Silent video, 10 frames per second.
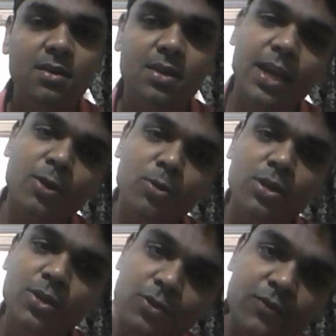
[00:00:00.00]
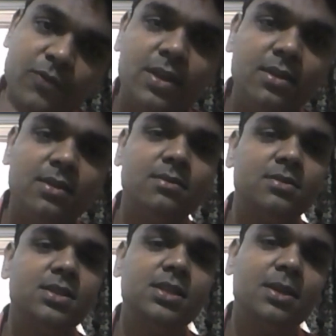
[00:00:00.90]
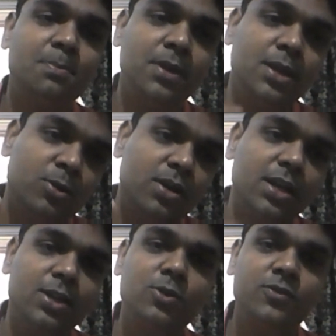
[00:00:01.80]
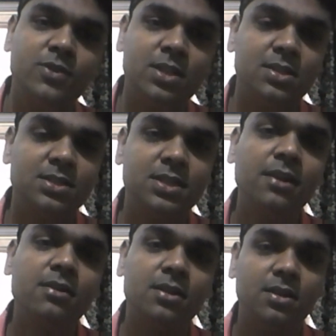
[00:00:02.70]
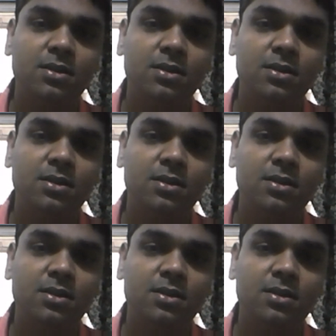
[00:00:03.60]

There only you will see the peculiar, you will see the general.